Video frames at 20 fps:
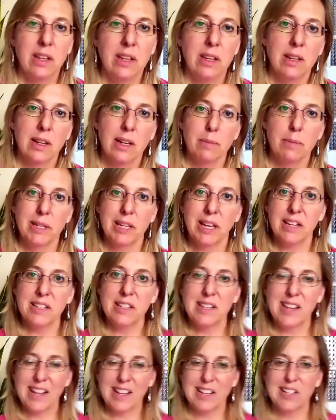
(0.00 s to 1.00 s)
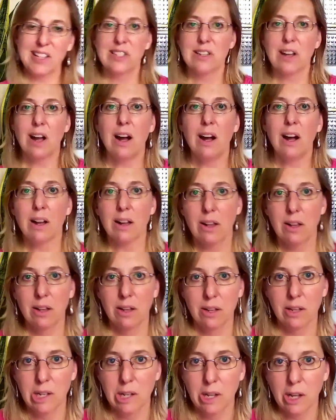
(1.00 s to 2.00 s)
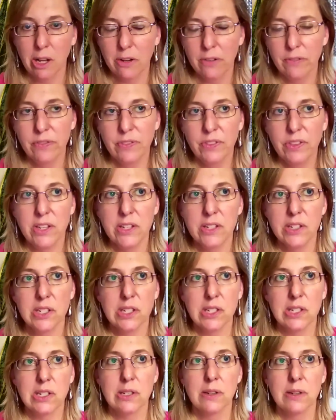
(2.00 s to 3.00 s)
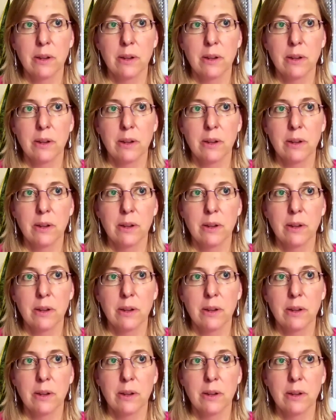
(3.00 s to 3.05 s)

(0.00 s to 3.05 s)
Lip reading: I began to take stock of this